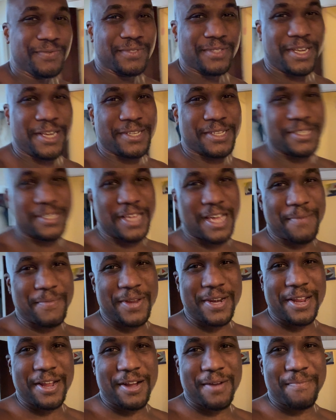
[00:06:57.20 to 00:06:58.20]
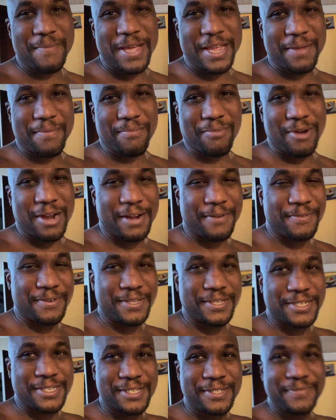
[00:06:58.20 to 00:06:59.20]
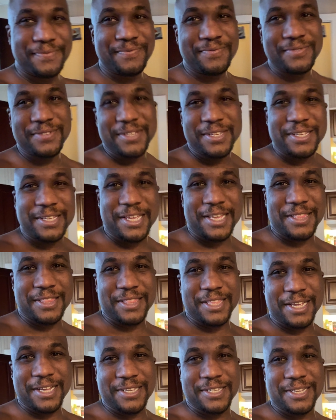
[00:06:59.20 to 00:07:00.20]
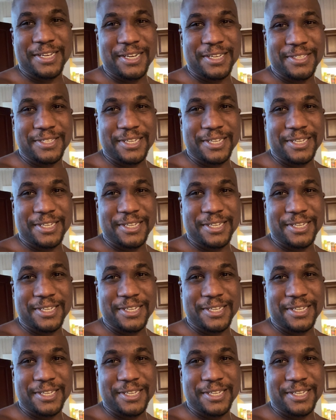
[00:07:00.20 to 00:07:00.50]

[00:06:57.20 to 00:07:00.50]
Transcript: I used to say I'm in here making breakfast, getting things done.